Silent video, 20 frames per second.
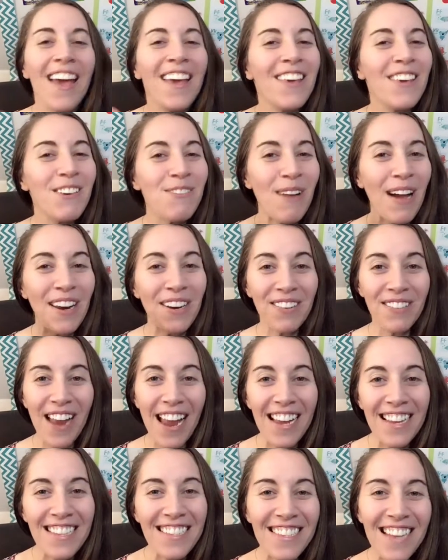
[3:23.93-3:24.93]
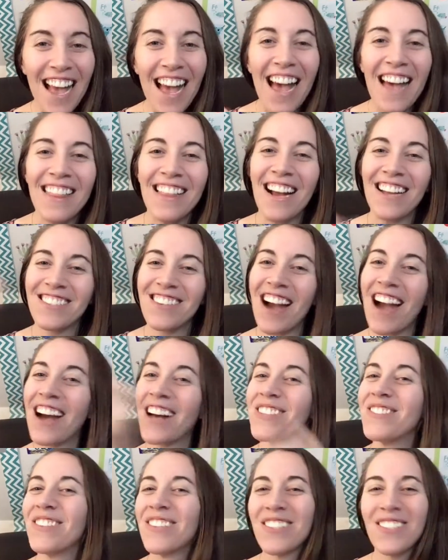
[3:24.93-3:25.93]
you might erase, and that
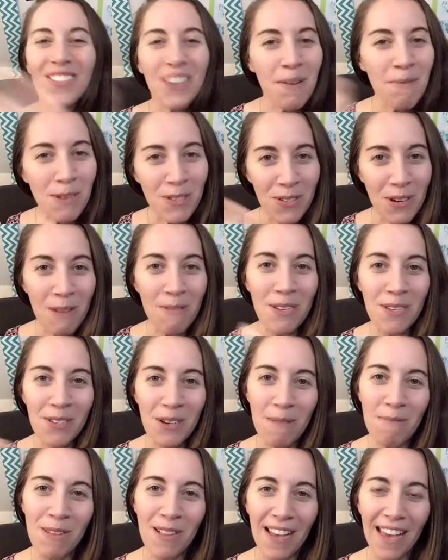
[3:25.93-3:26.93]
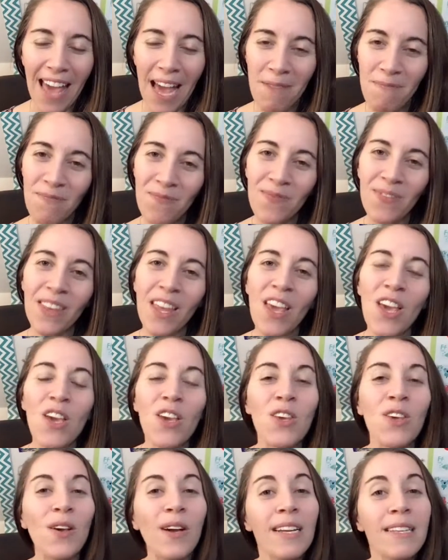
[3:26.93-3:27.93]
child will scribble again.
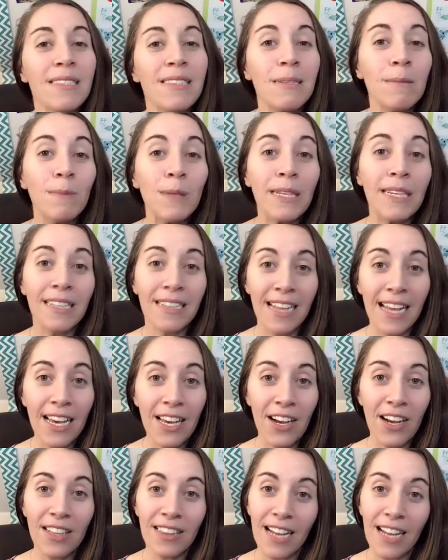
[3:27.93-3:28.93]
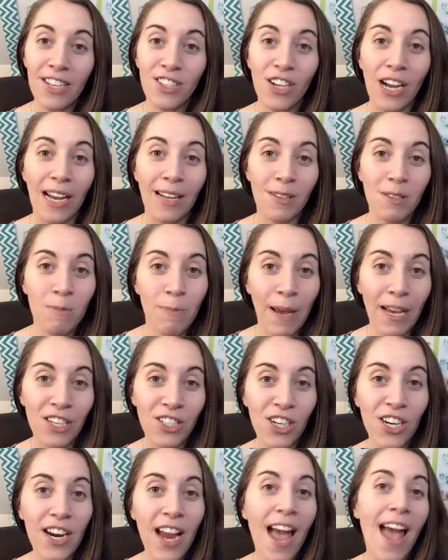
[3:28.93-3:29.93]
You can simply click on that child's
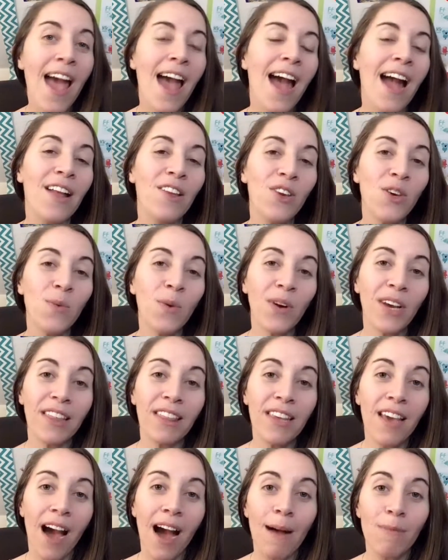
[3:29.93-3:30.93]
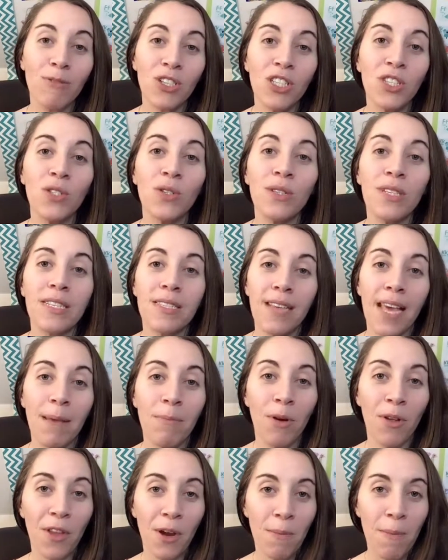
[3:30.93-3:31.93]
picture and you will get the option to
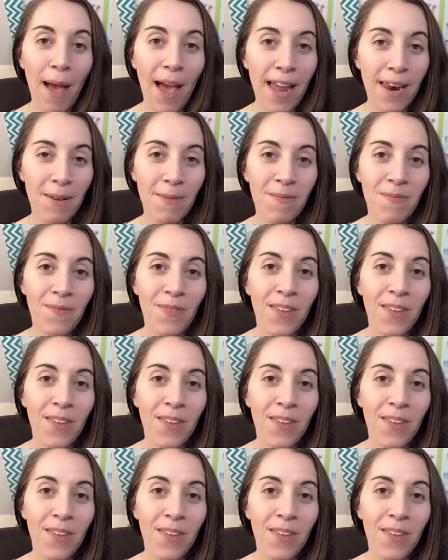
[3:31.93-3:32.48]
disable their pen.